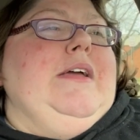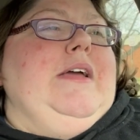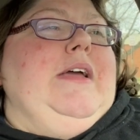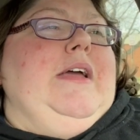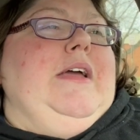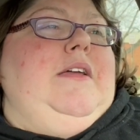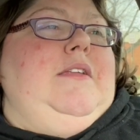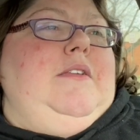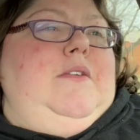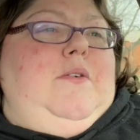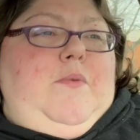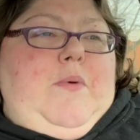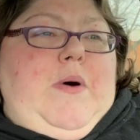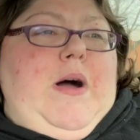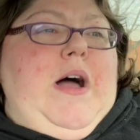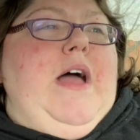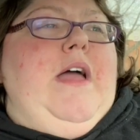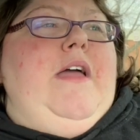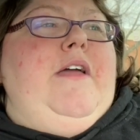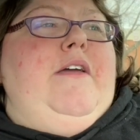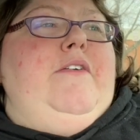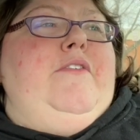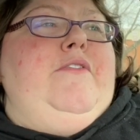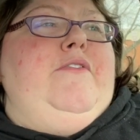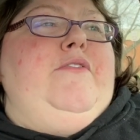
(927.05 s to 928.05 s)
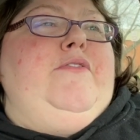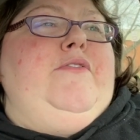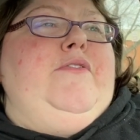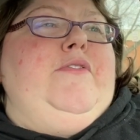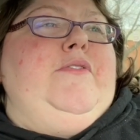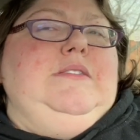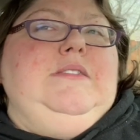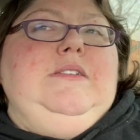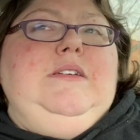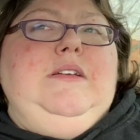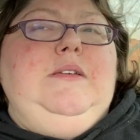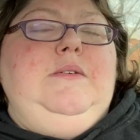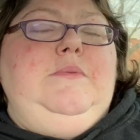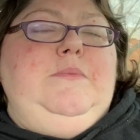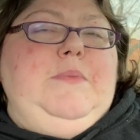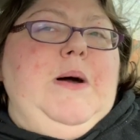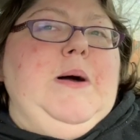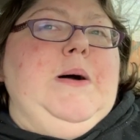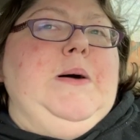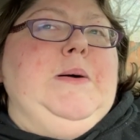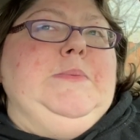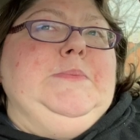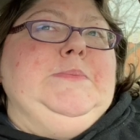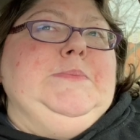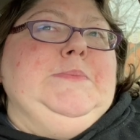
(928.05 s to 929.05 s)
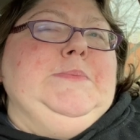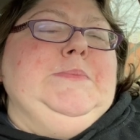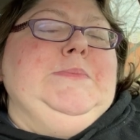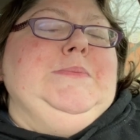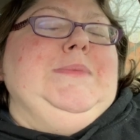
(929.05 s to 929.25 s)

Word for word: and a wife and a mom.